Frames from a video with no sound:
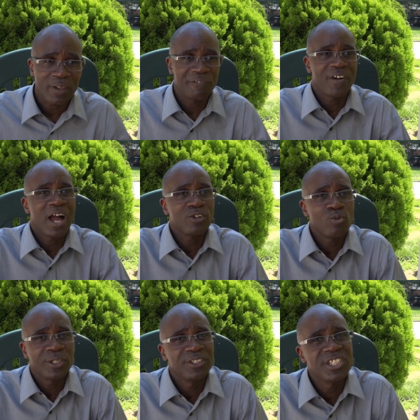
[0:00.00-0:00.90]
follow
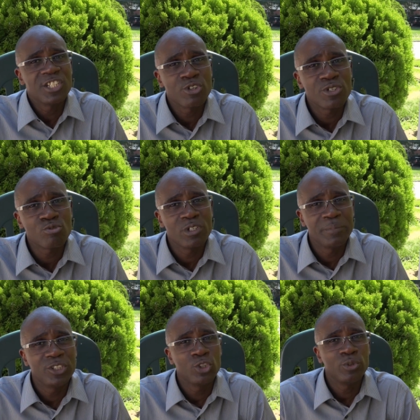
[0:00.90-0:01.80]
what the teachers will
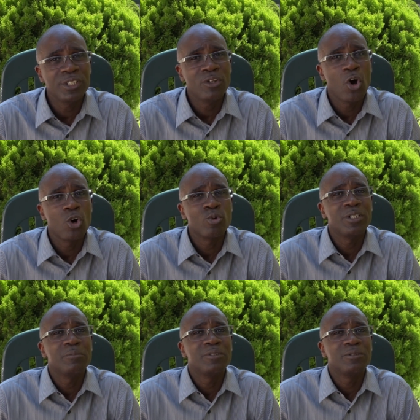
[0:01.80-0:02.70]
be doing, or
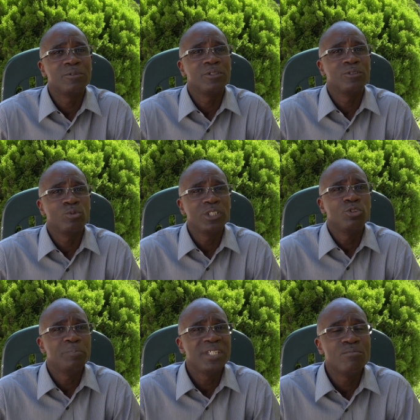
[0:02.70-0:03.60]
will
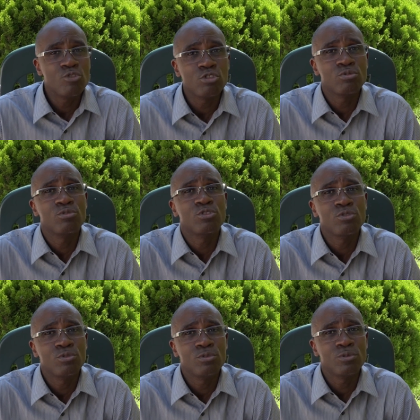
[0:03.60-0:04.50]
you be able
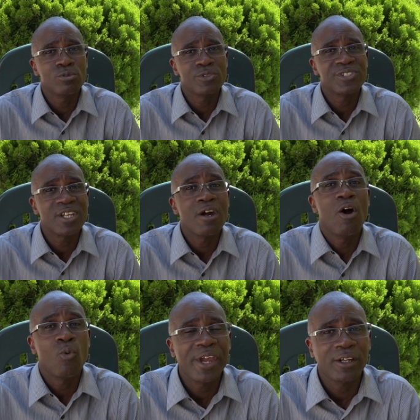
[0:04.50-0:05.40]
to stay
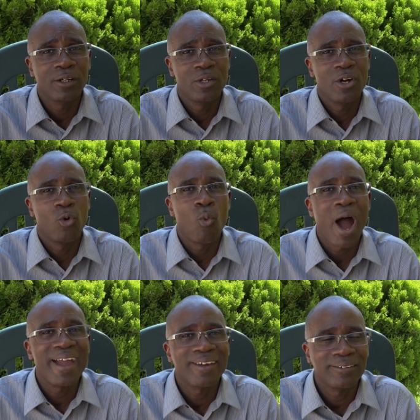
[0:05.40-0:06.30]
awake
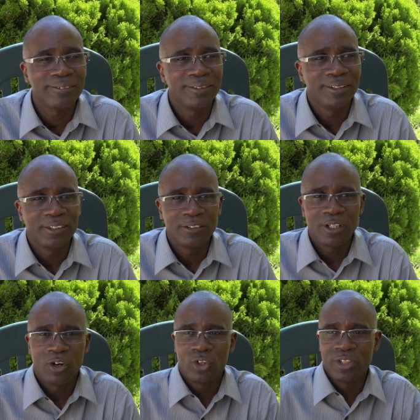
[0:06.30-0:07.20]
while
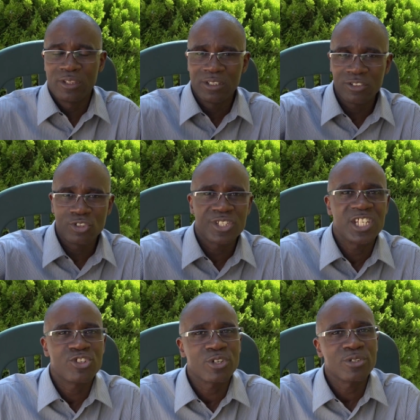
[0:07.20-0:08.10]
the
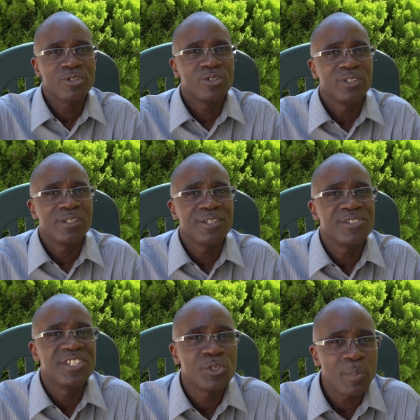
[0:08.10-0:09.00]
teacher
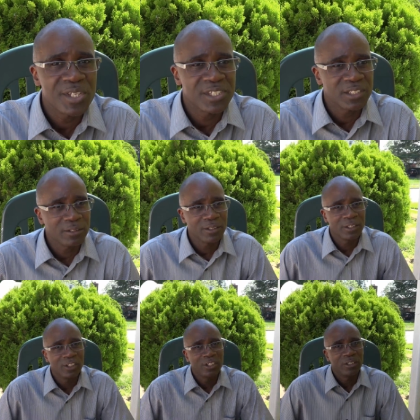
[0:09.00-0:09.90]
is dispensing
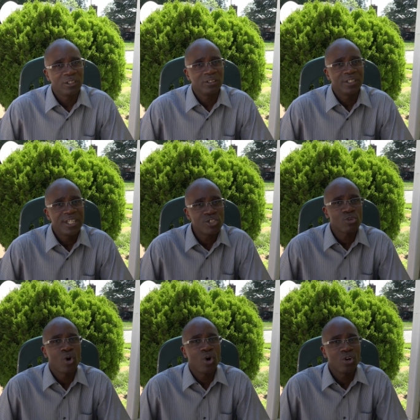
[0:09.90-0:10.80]

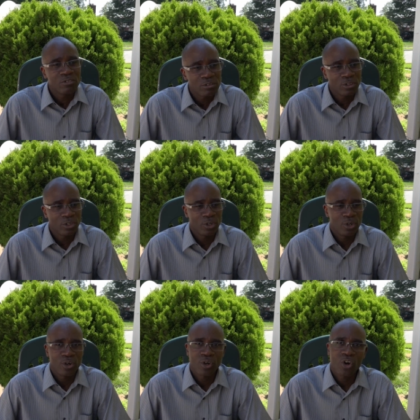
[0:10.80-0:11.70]
his or
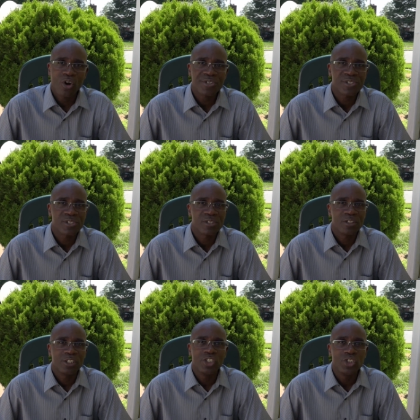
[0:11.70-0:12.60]
her course?
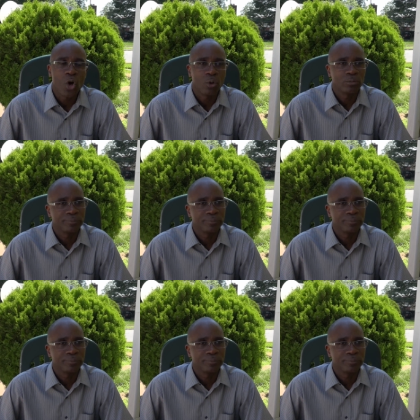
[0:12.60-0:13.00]
No.